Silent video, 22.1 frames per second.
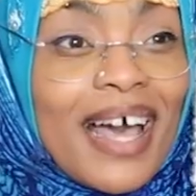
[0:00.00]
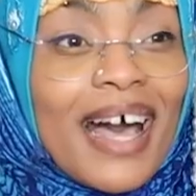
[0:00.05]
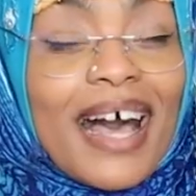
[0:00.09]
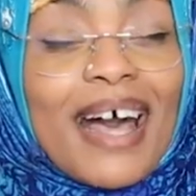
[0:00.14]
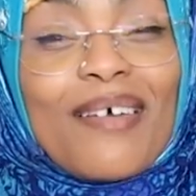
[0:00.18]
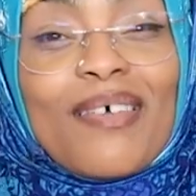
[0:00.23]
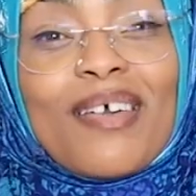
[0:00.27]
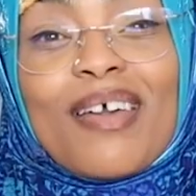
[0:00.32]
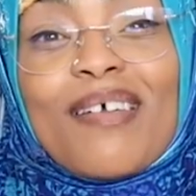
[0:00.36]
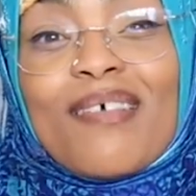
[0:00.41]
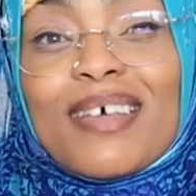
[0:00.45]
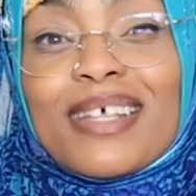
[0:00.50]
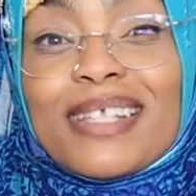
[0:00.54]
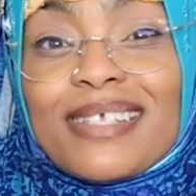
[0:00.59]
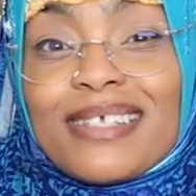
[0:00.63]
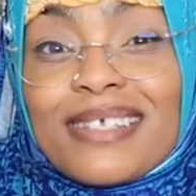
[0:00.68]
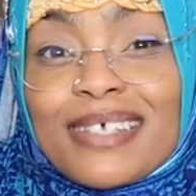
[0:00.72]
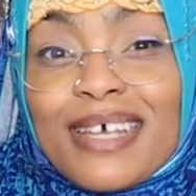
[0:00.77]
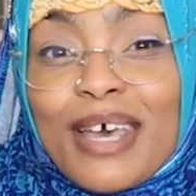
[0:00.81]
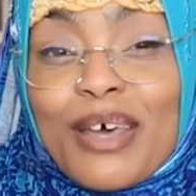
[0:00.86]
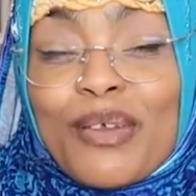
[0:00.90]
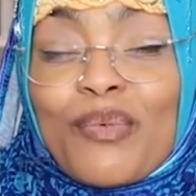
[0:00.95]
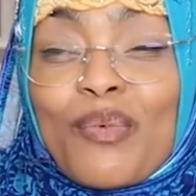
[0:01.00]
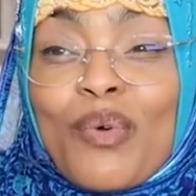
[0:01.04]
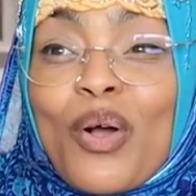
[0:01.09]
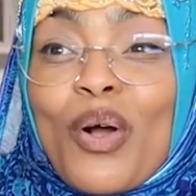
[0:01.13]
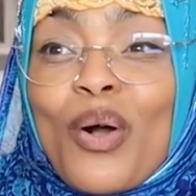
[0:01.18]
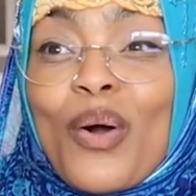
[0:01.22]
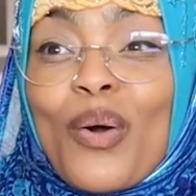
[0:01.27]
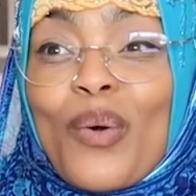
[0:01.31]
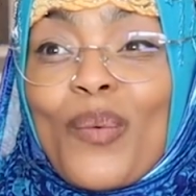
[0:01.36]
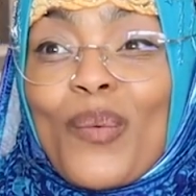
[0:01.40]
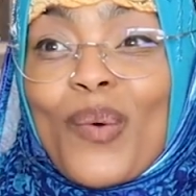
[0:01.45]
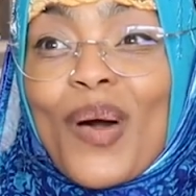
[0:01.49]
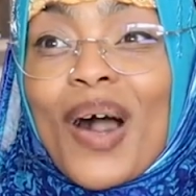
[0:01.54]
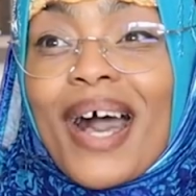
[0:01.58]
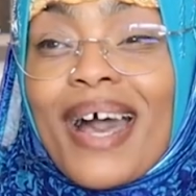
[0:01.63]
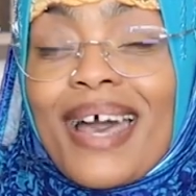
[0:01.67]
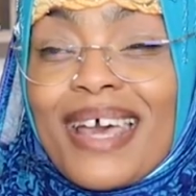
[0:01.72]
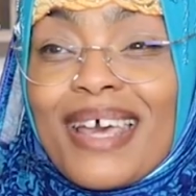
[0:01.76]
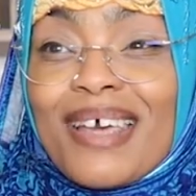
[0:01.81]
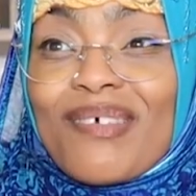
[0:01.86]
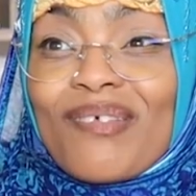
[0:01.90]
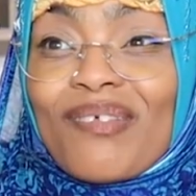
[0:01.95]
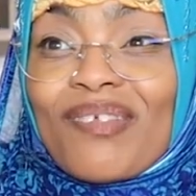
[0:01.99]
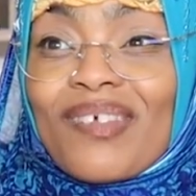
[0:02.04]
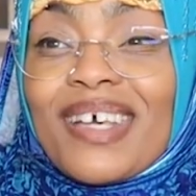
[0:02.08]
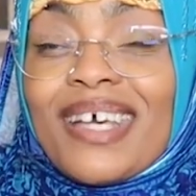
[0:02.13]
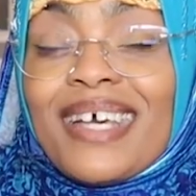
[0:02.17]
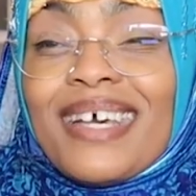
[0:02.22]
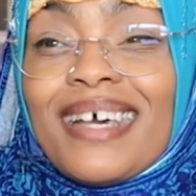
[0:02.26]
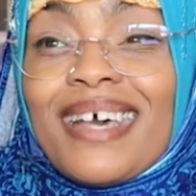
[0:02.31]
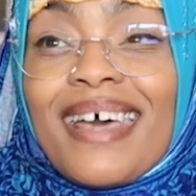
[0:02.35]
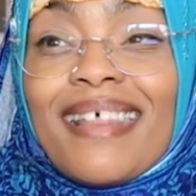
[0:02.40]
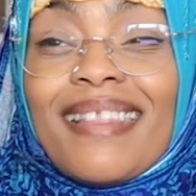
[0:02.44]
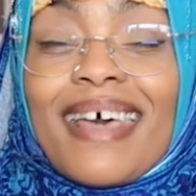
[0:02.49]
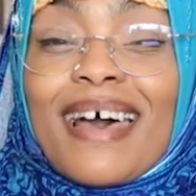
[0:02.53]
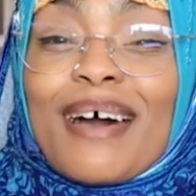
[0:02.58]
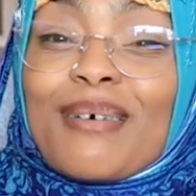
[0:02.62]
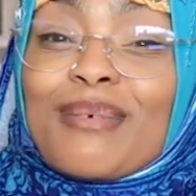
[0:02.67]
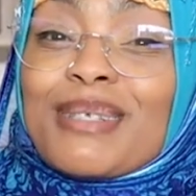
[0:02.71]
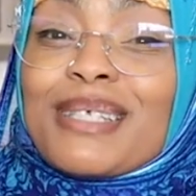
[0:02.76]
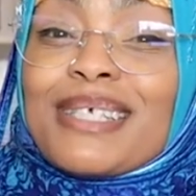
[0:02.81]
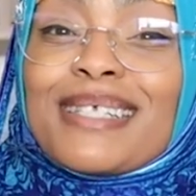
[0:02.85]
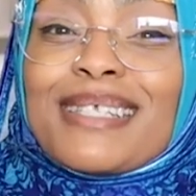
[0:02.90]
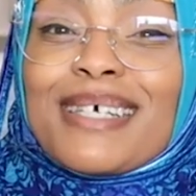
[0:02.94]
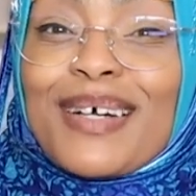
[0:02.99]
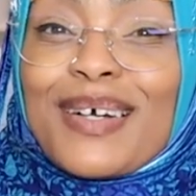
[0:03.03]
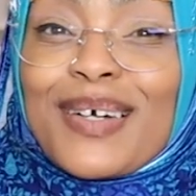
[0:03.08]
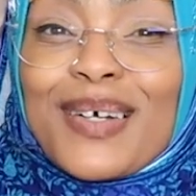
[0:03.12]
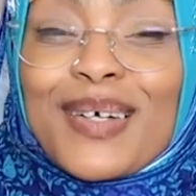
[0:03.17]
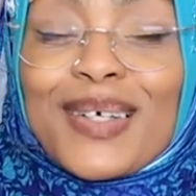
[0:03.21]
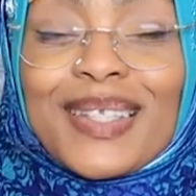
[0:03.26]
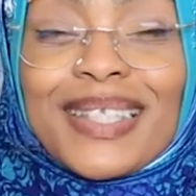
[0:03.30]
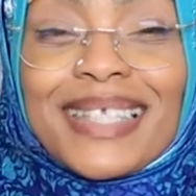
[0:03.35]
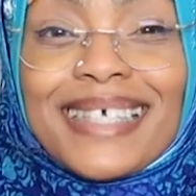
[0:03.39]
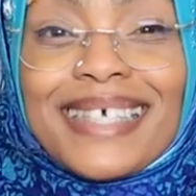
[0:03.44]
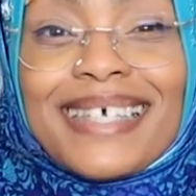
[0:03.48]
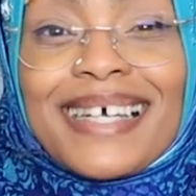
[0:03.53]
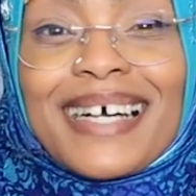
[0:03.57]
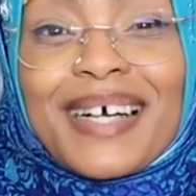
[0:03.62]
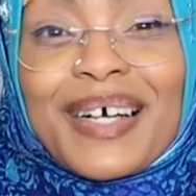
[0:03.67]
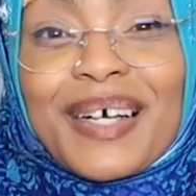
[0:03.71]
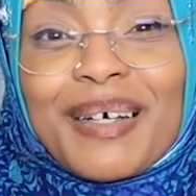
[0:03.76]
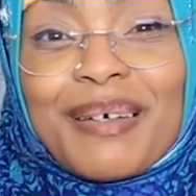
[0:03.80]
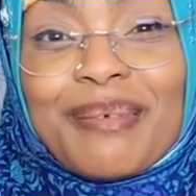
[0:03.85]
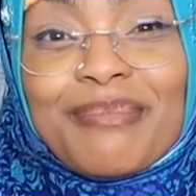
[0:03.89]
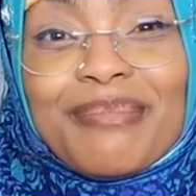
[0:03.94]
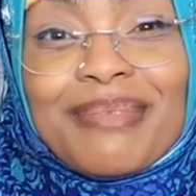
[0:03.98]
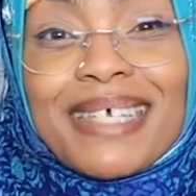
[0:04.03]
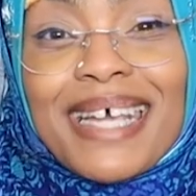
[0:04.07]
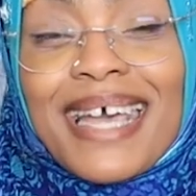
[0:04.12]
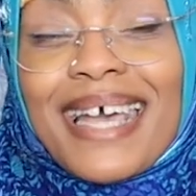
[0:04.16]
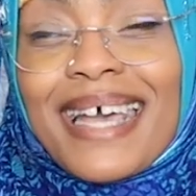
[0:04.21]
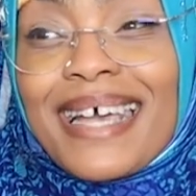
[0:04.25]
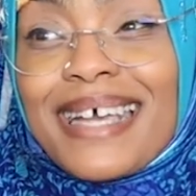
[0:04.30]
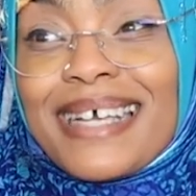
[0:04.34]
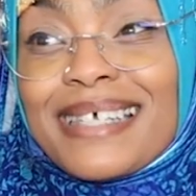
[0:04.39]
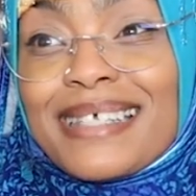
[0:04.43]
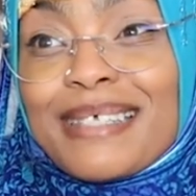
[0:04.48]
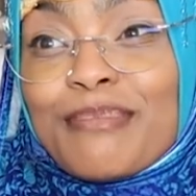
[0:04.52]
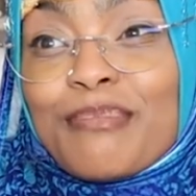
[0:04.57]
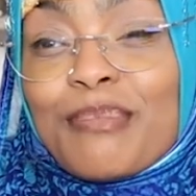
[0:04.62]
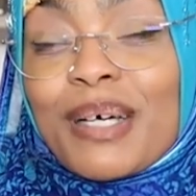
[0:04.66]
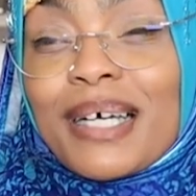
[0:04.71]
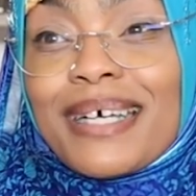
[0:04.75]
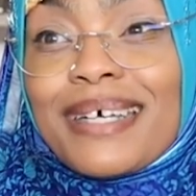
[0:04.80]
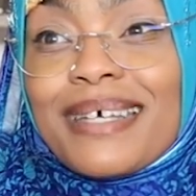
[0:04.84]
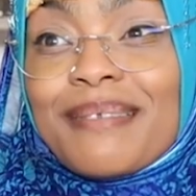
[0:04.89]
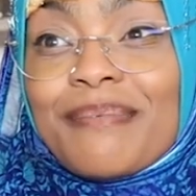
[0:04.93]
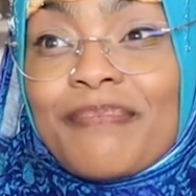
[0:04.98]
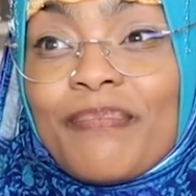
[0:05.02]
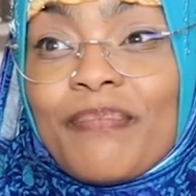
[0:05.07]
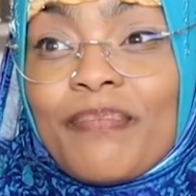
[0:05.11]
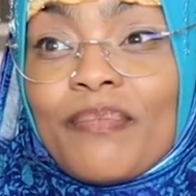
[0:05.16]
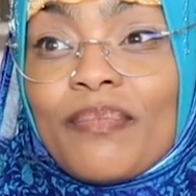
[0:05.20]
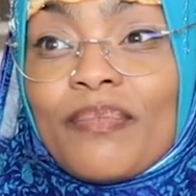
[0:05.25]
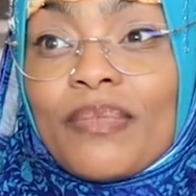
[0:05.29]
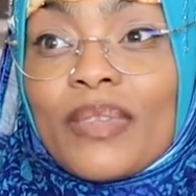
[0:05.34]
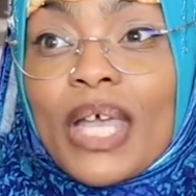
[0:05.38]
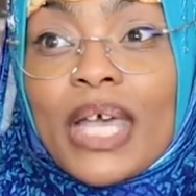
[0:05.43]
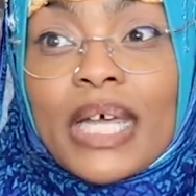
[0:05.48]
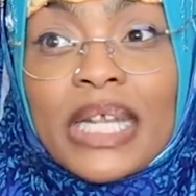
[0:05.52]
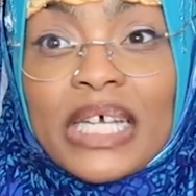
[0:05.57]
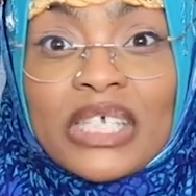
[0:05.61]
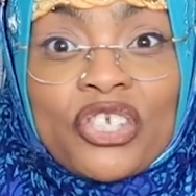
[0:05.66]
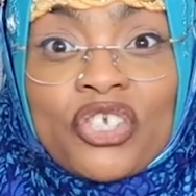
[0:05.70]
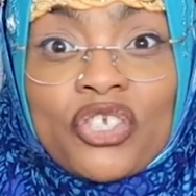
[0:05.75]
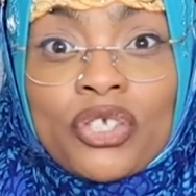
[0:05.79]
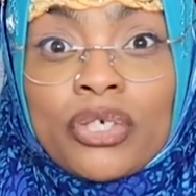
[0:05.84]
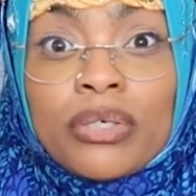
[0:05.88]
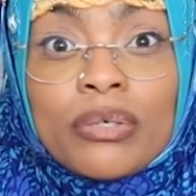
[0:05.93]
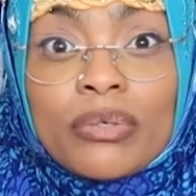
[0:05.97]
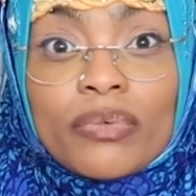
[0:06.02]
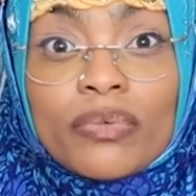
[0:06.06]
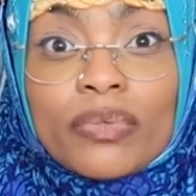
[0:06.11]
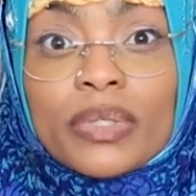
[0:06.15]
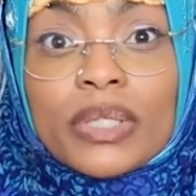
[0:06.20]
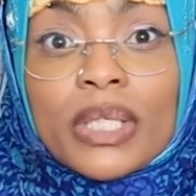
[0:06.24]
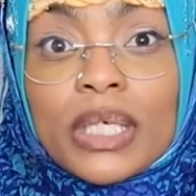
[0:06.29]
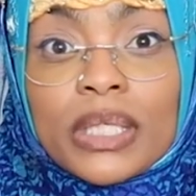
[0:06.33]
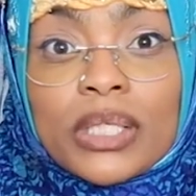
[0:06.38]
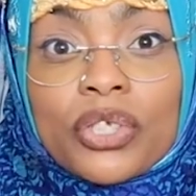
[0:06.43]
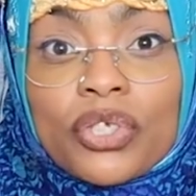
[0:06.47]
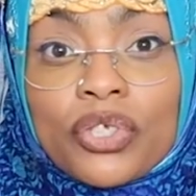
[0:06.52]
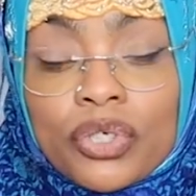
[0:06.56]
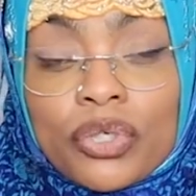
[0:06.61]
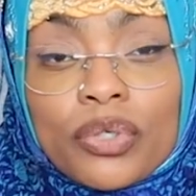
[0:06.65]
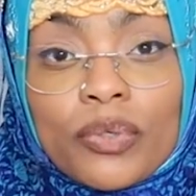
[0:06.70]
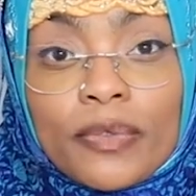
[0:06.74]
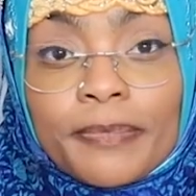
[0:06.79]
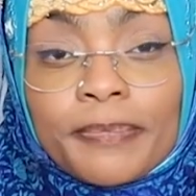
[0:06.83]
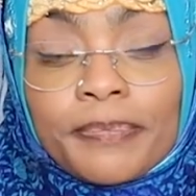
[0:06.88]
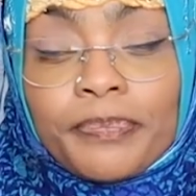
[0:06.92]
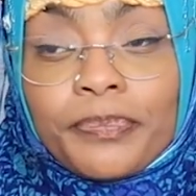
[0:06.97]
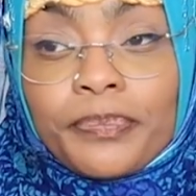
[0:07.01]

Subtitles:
I've even said wrong wife. That was in the early days, and it's true. That's the truth.